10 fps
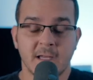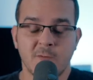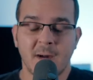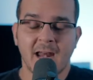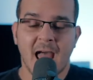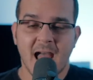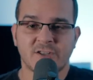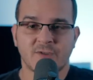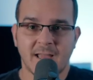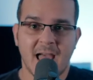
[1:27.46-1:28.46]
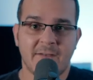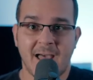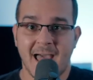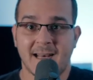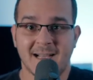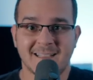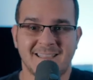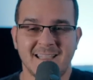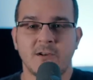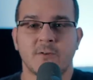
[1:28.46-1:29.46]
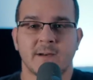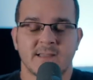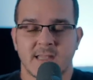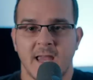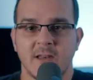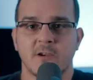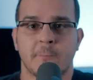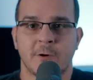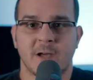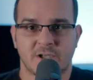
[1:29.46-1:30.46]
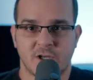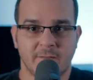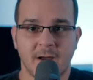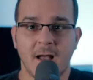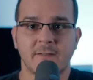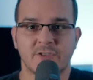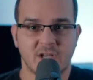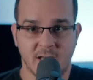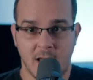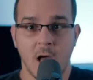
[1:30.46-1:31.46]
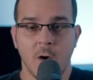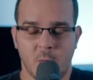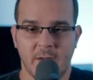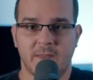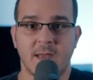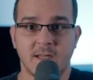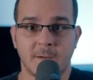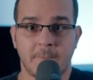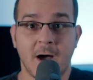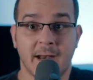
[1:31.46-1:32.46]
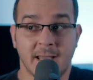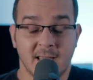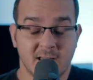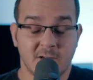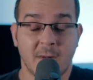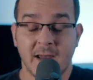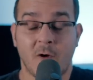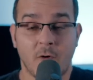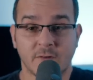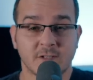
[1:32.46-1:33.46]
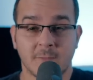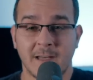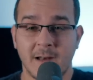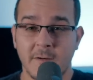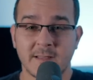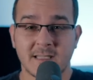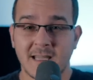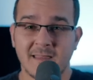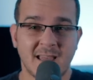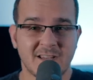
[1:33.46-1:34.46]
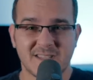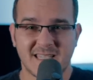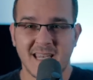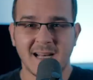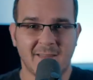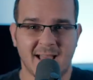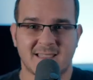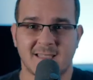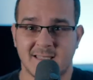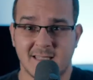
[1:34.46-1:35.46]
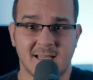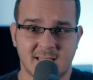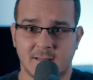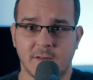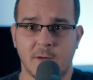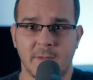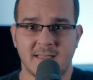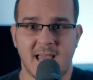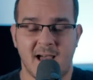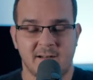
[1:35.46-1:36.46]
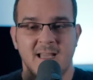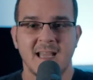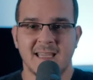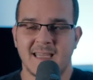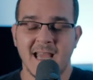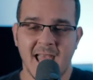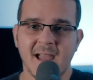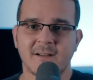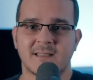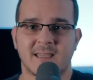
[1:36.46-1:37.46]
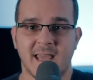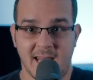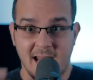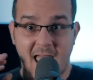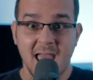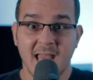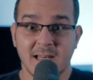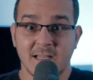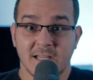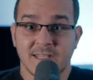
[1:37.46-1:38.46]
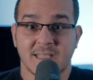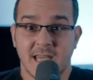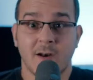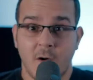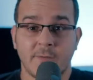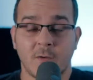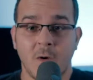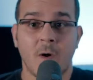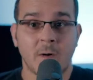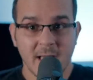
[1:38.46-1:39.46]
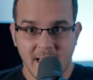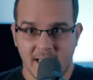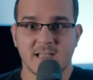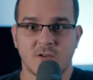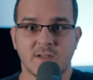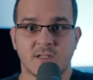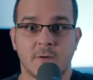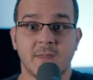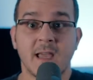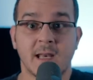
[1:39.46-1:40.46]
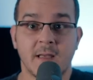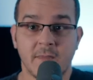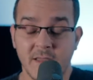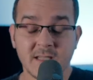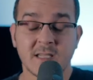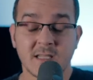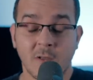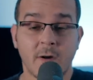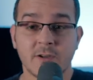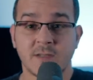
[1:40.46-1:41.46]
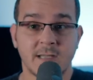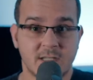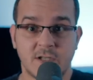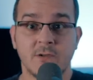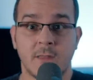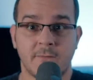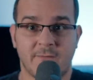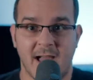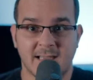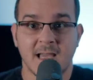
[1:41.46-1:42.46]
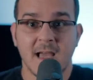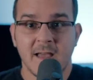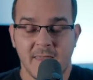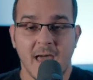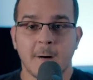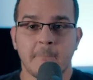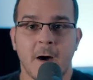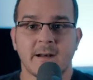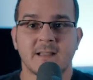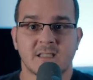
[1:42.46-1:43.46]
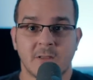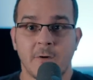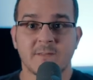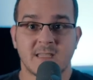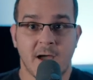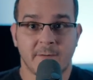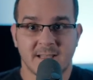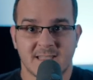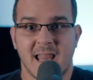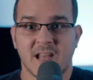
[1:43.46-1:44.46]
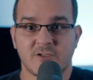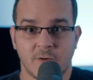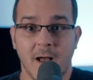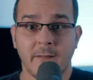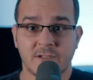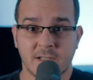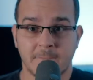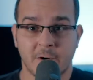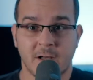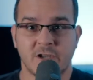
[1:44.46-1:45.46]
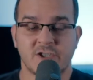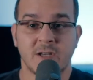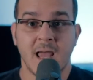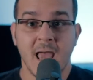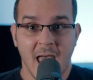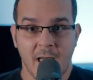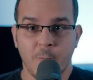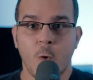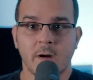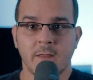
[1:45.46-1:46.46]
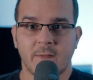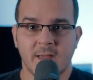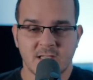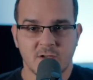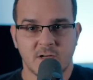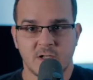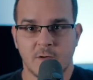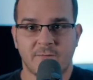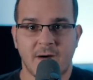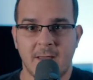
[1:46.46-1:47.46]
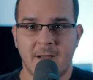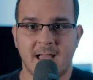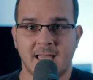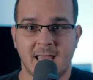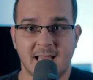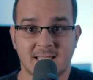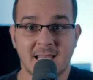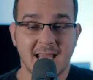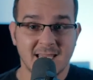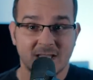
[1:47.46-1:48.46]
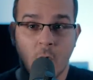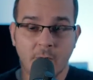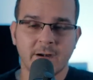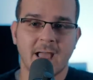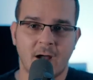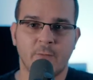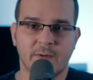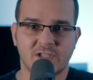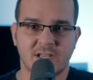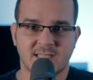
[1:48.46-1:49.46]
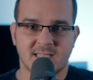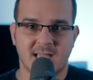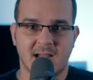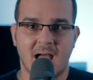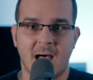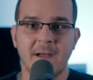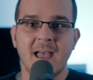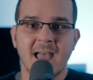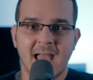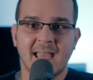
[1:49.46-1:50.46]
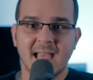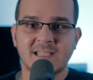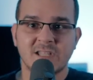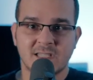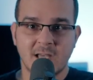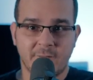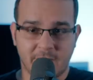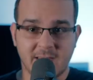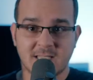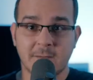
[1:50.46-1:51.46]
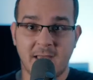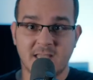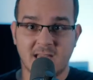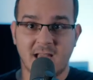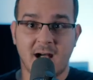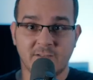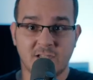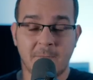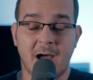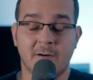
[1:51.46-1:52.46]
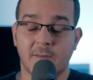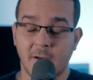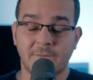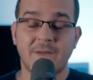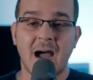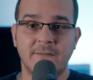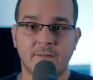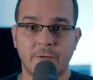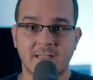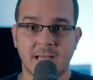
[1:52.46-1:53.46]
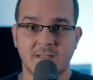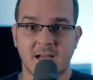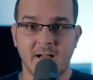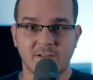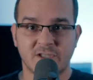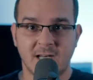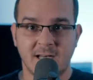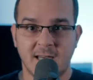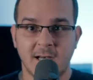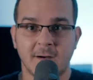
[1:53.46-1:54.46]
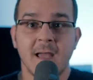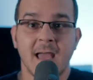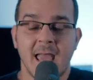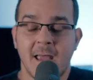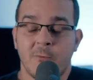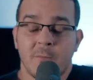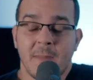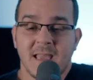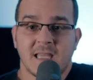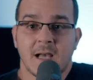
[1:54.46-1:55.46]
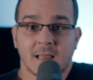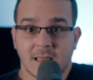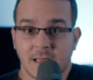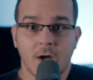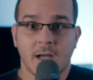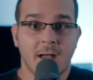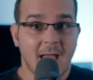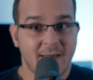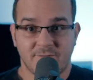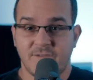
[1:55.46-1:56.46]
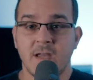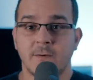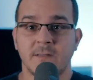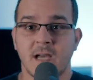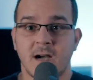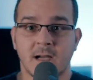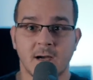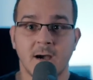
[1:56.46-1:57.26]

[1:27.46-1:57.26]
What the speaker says: You might actually have had a decrease in your production of collagen within your body. You might also be noticing that your skin elasticity is a little bit down, your hair's thin, and your skin overall is also thin. This is largely due to the fact that our body slows down its natural collagen production, and one of the things you could do to fight back against it is go over to healthwithjustice.com and get yourself this amazing collagen powder. There are 5 different types of collagen in here. It will make you look and feel younger.